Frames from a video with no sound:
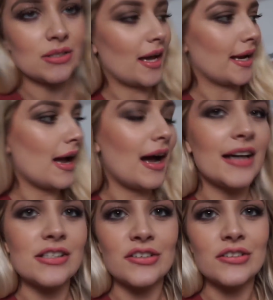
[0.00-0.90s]
like
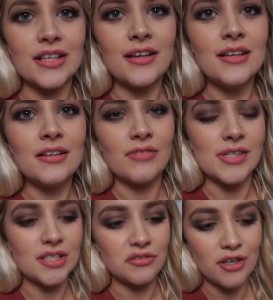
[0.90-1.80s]
hiding under ready
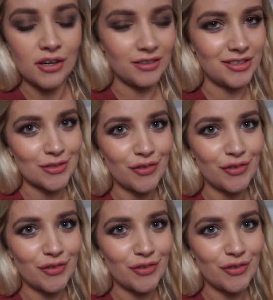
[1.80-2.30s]
to record these